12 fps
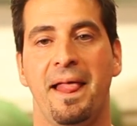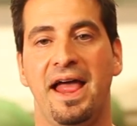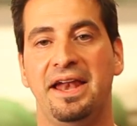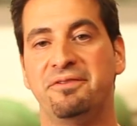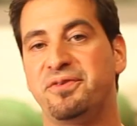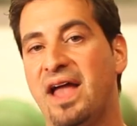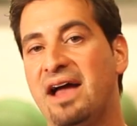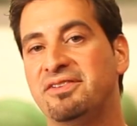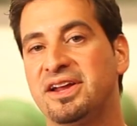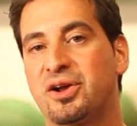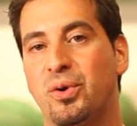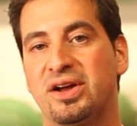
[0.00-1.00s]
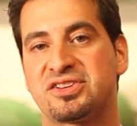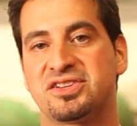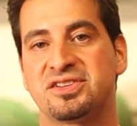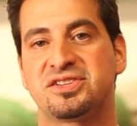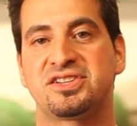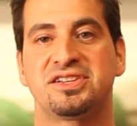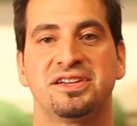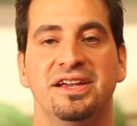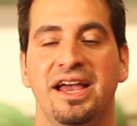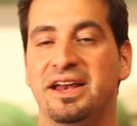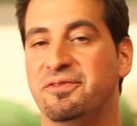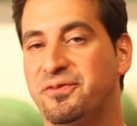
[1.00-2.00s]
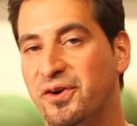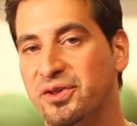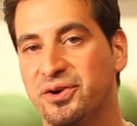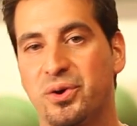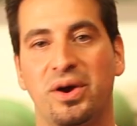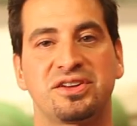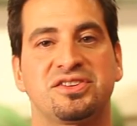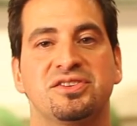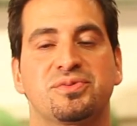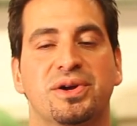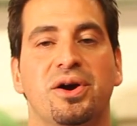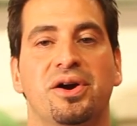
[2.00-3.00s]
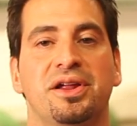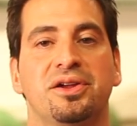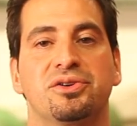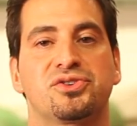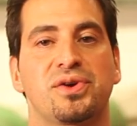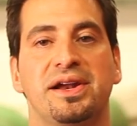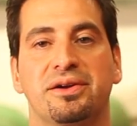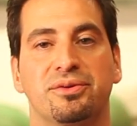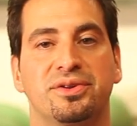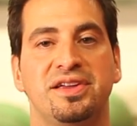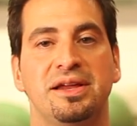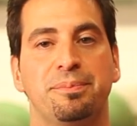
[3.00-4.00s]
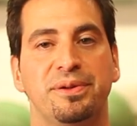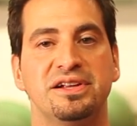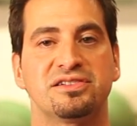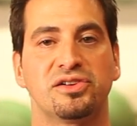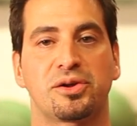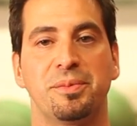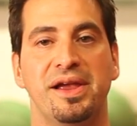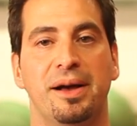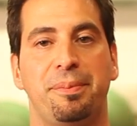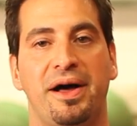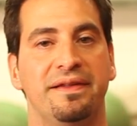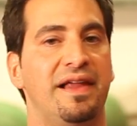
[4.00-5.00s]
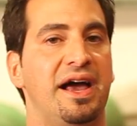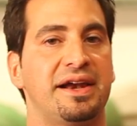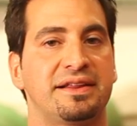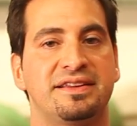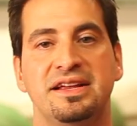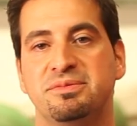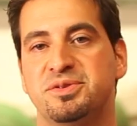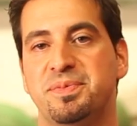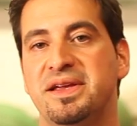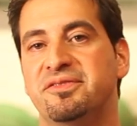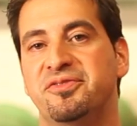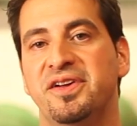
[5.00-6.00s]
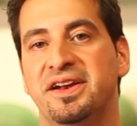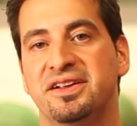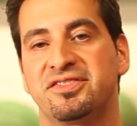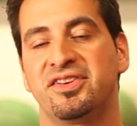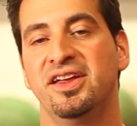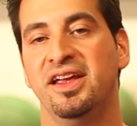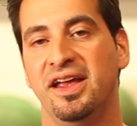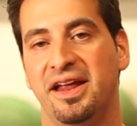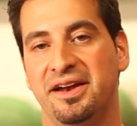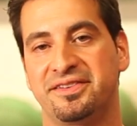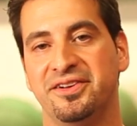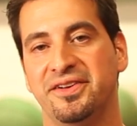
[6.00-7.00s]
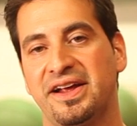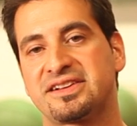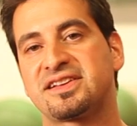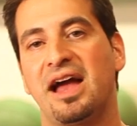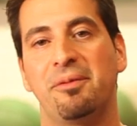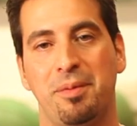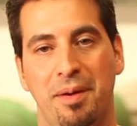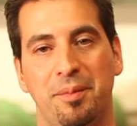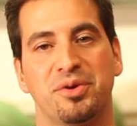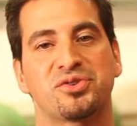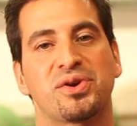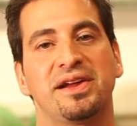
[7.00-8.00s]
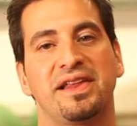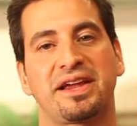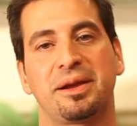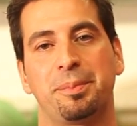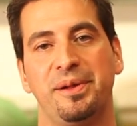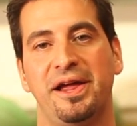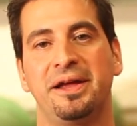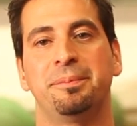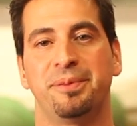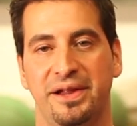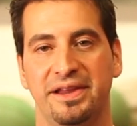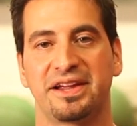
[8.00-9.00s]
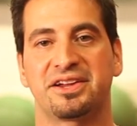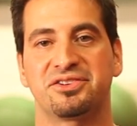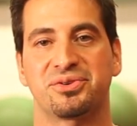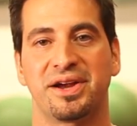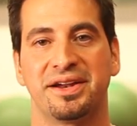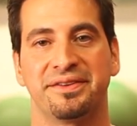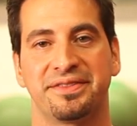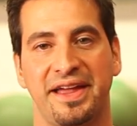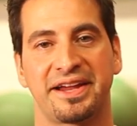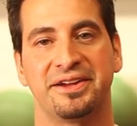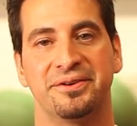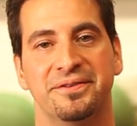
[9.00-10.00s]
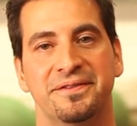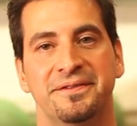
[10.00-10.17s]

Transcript: And if you have any questions, any further questions regarding your training routine, please look me up online at Team Speed Fitness. And until next time, remember, train like you play, play like you train. Thank you.